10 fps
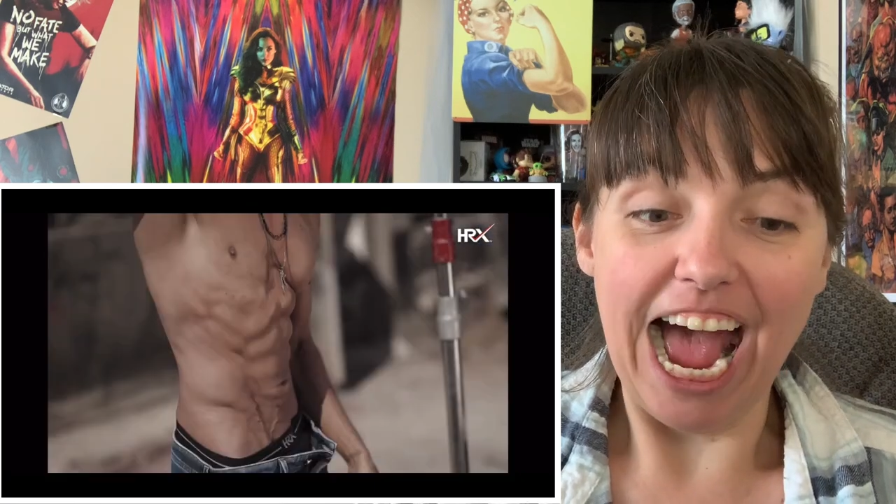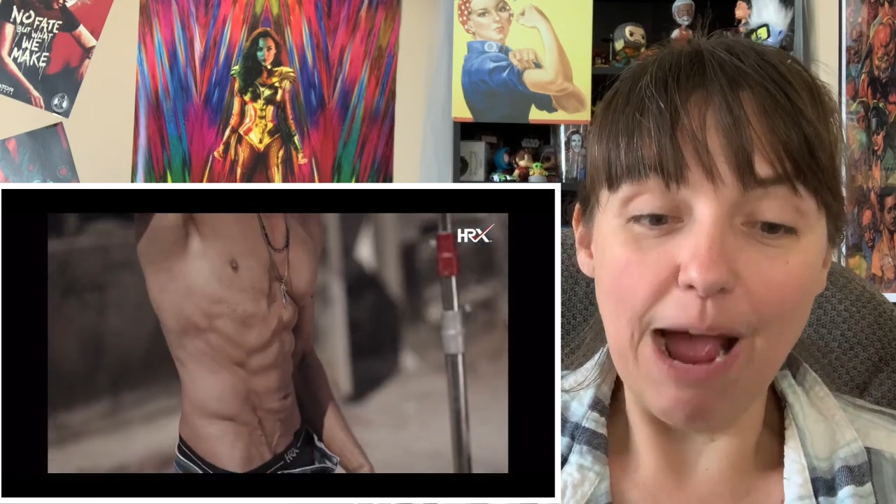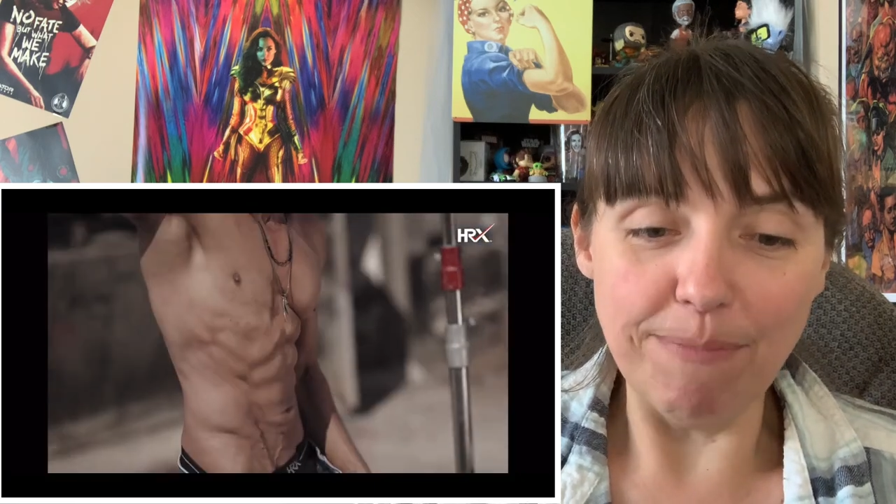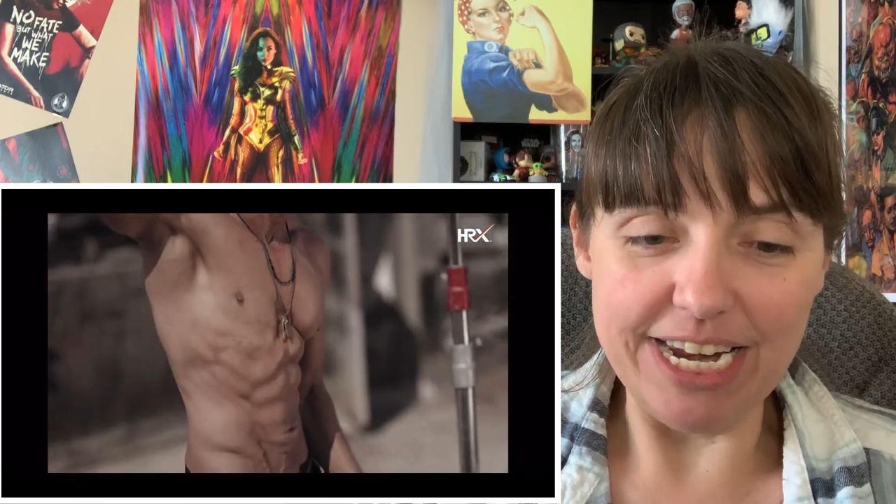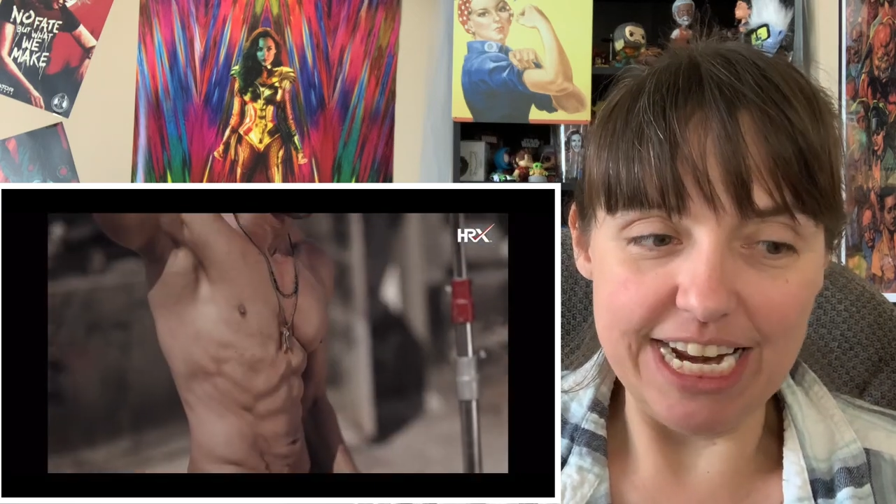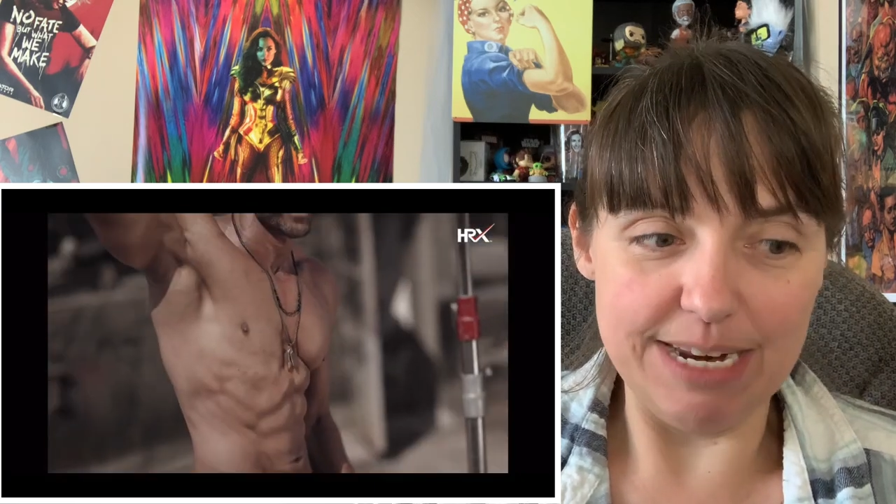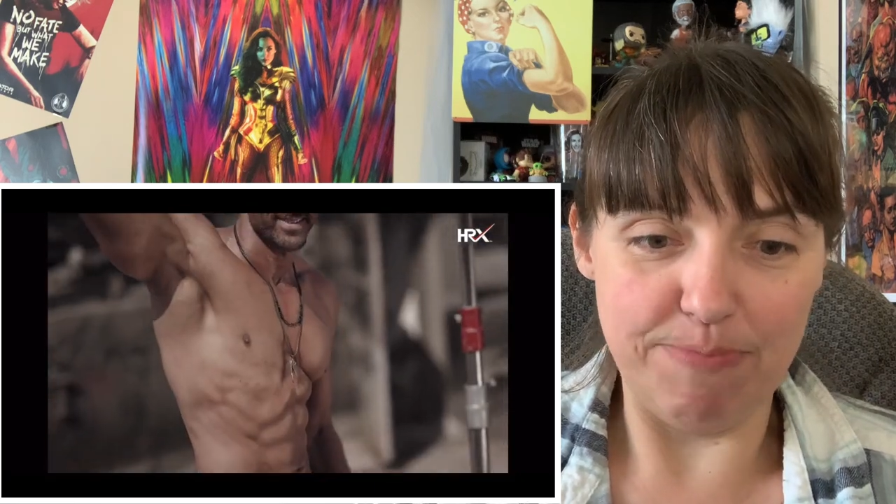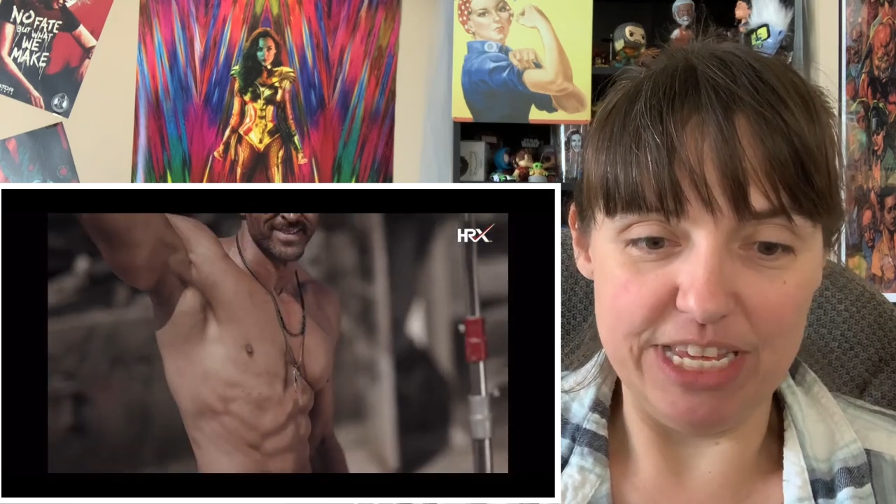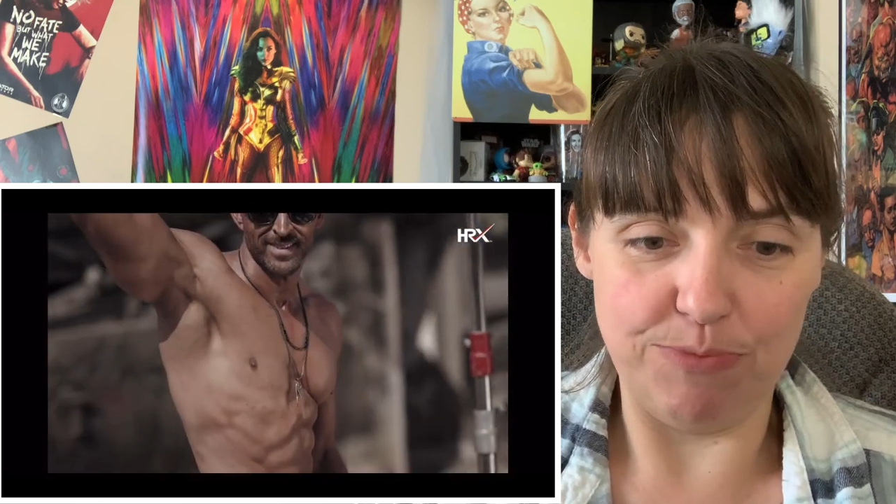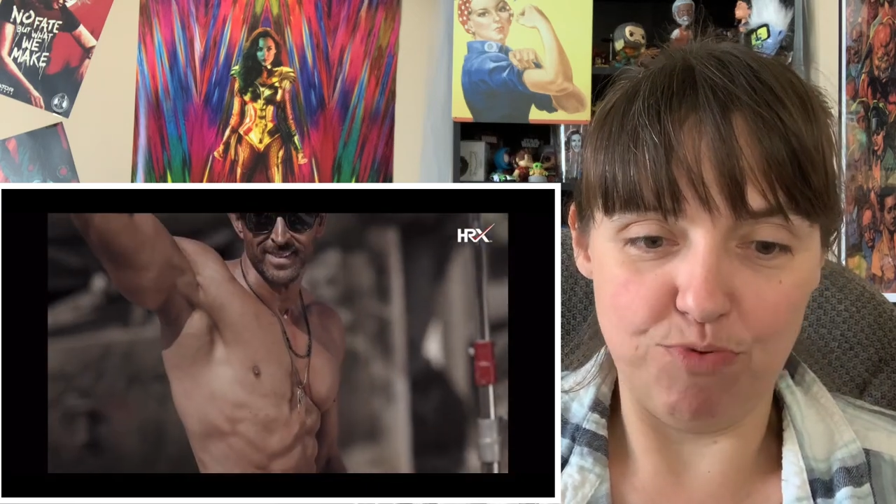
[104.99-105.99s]
I'm gonna need
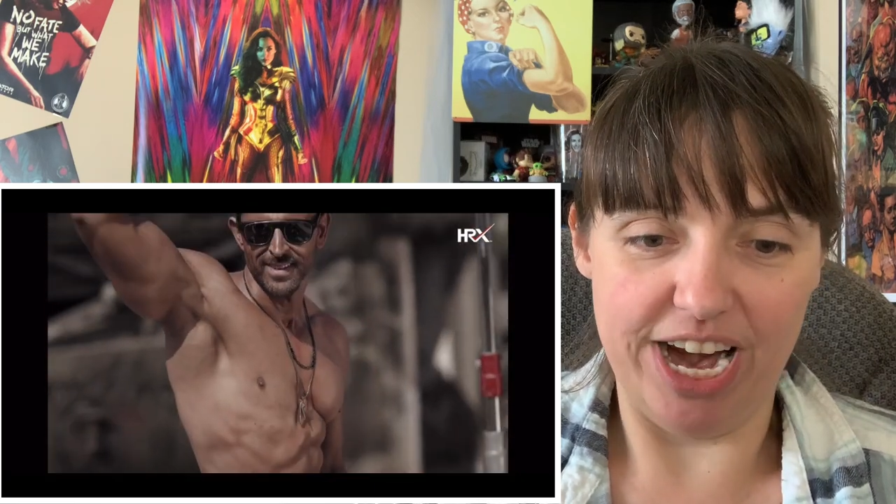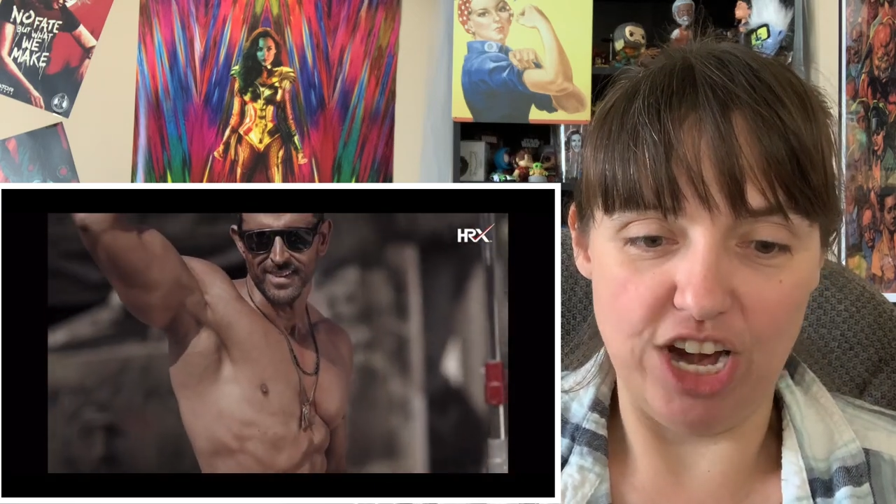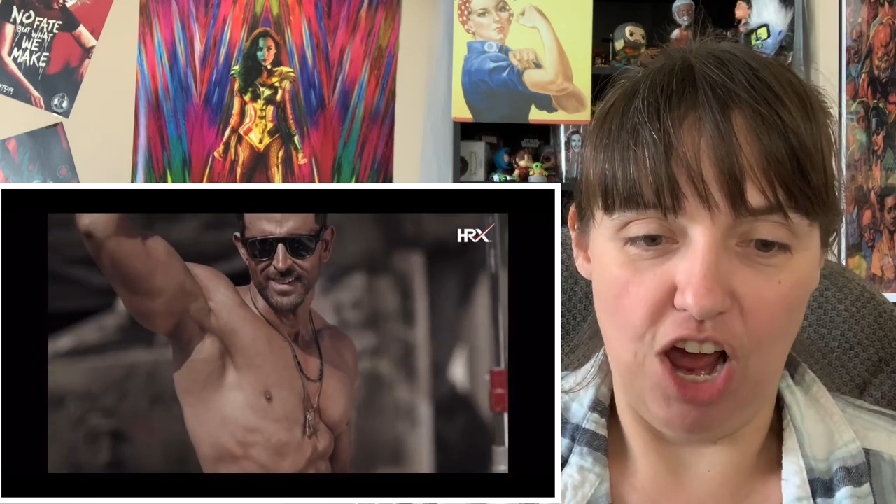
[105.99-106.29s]
to be sprayed